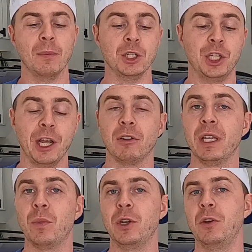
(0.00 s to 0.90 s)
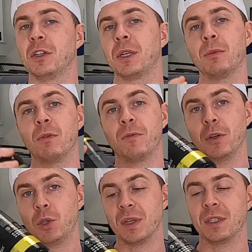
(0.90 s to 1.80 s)
Generally, when you hear something
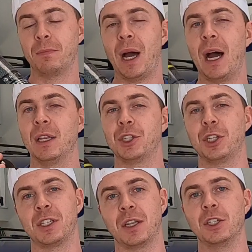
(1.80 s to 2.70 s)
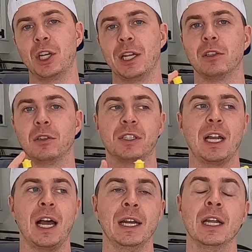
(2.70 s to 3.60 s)
referred to as a polish, it's on the gentler
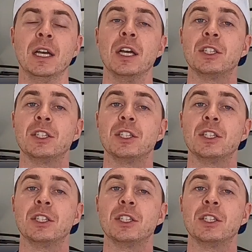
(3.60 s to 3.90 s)
side.